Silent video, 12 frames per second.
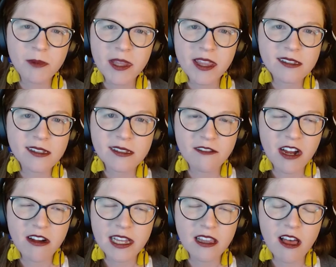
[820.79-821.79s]
But this is a
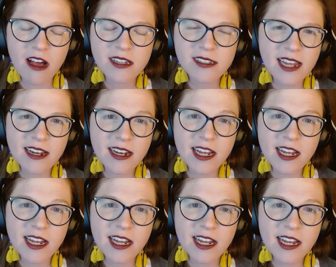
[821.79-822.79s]
very long-standing
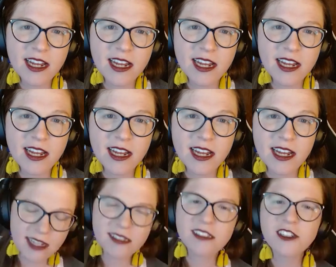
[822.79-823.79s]
agenda, and it
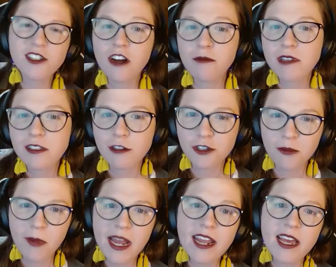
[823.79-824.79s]
doesn't start with
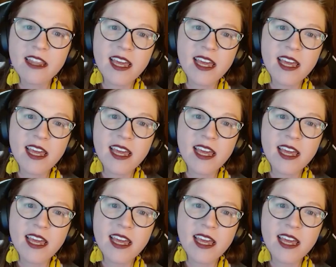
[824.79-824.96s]
social media.